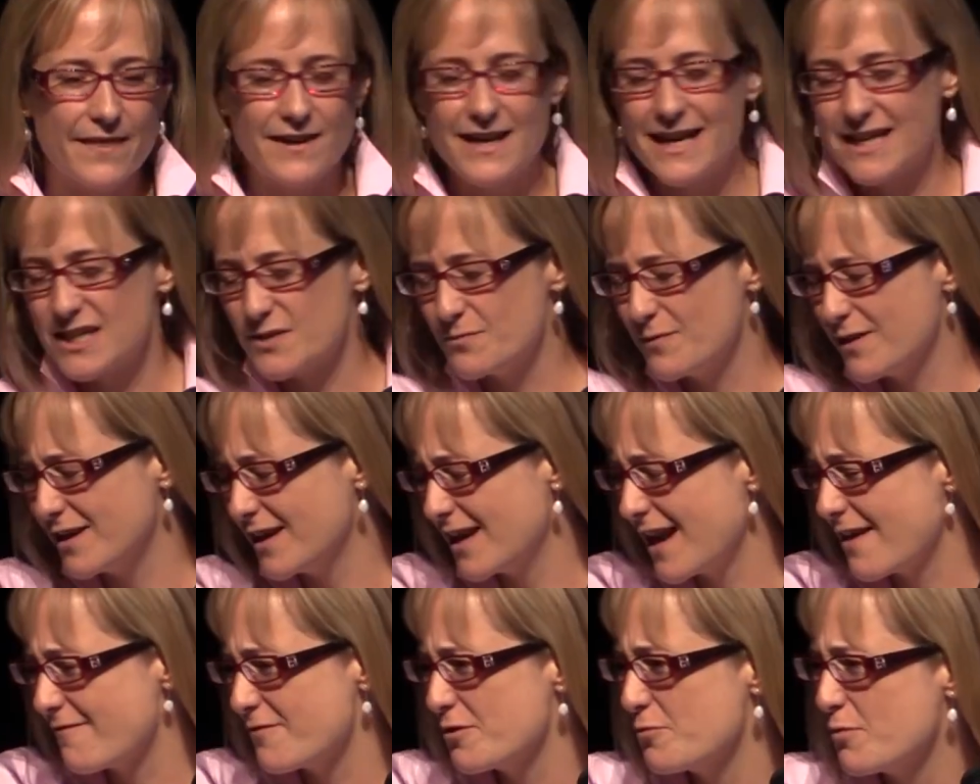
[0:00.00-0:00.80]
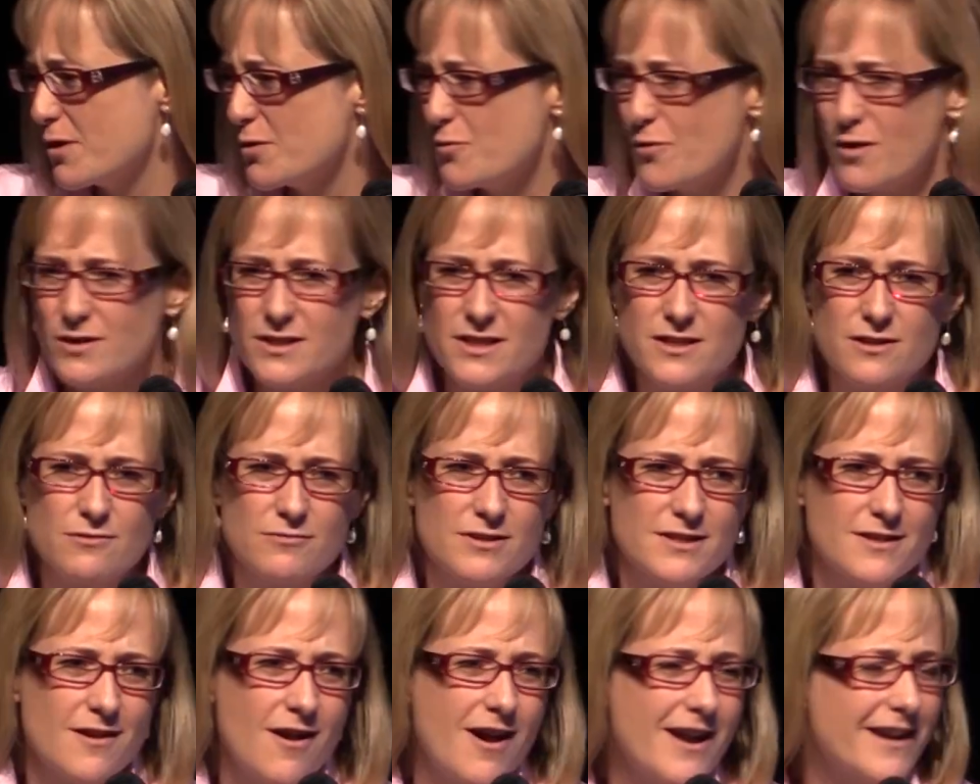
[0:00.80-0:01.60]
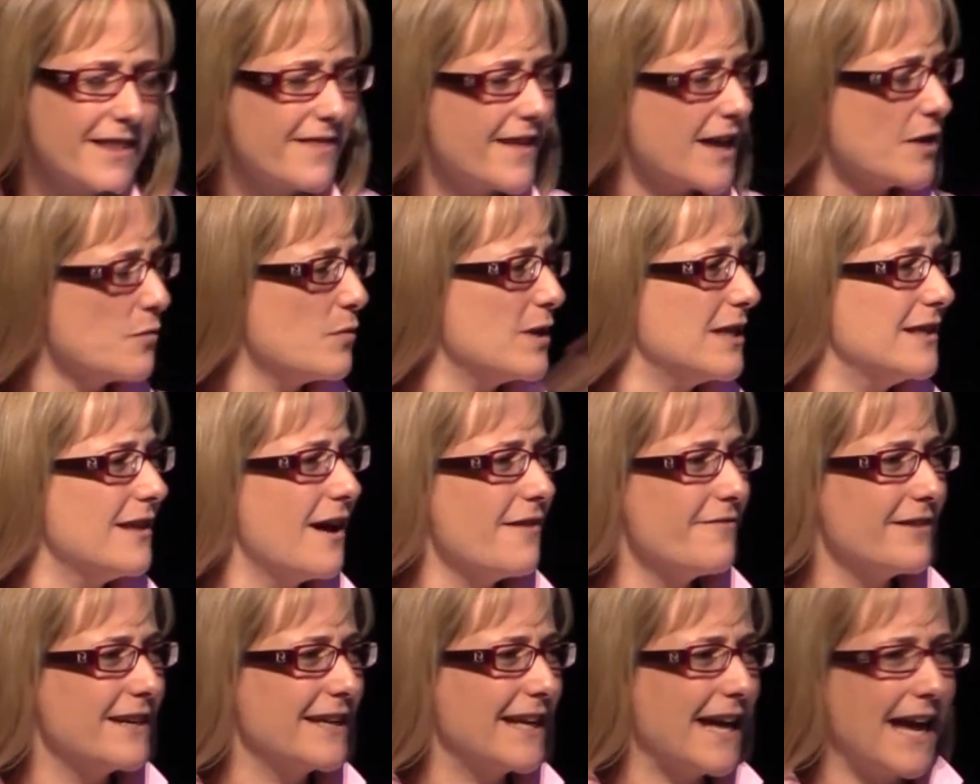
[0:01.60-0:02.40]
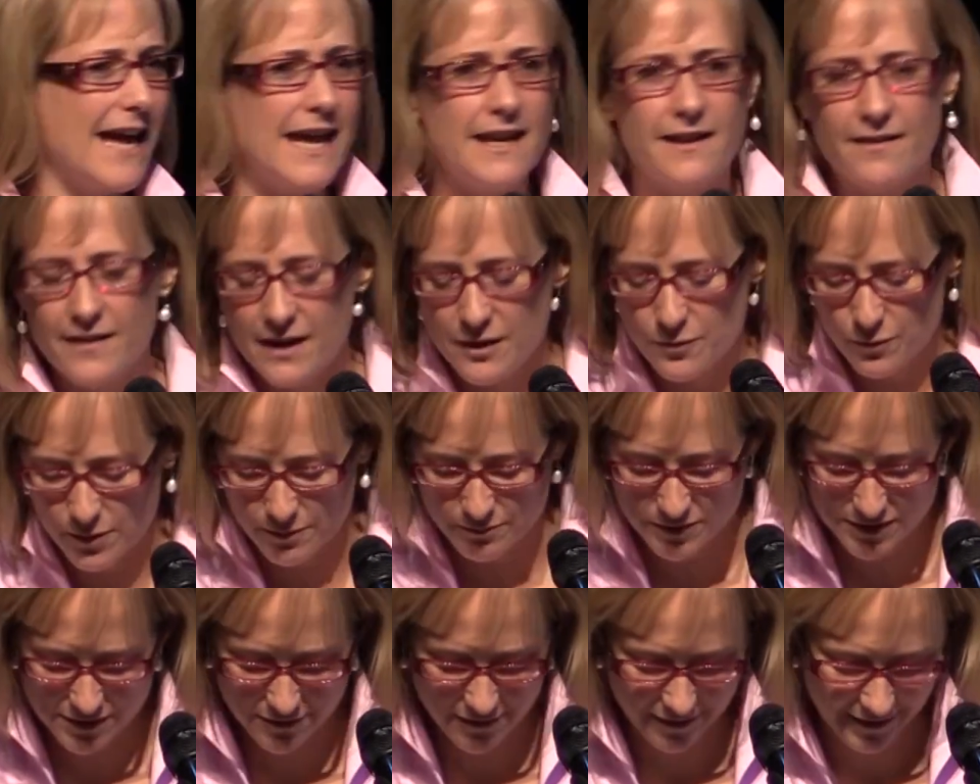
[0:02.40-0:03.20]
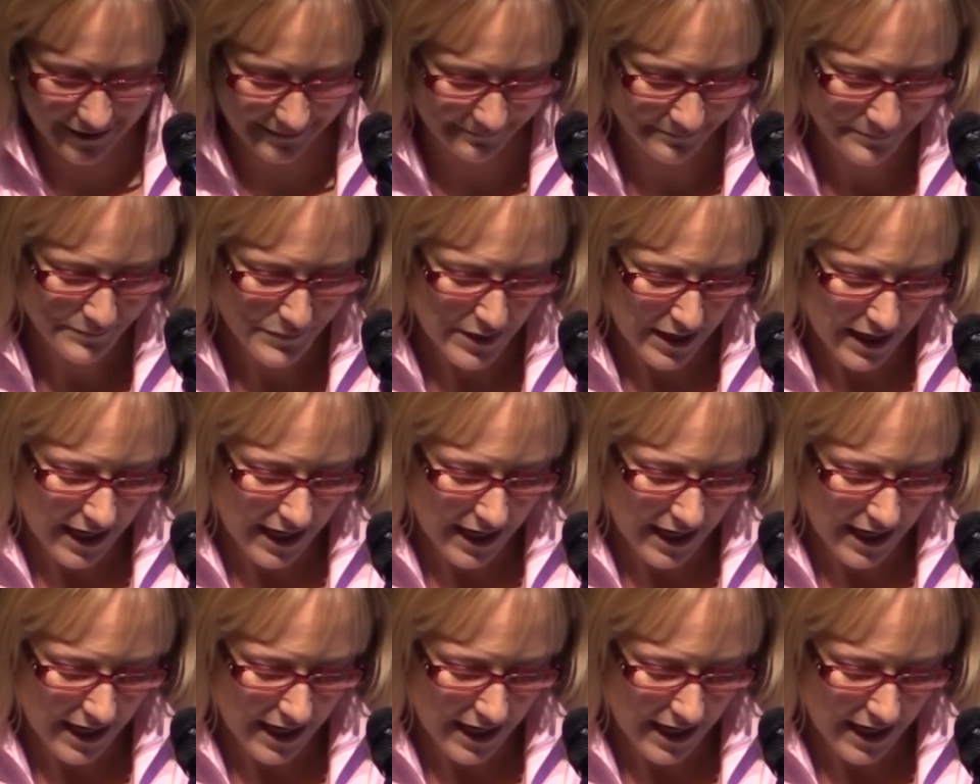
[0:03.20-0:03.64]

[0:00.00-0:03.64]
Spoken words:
the next minute everyone wants to resign, and then we love it again, and then we resign.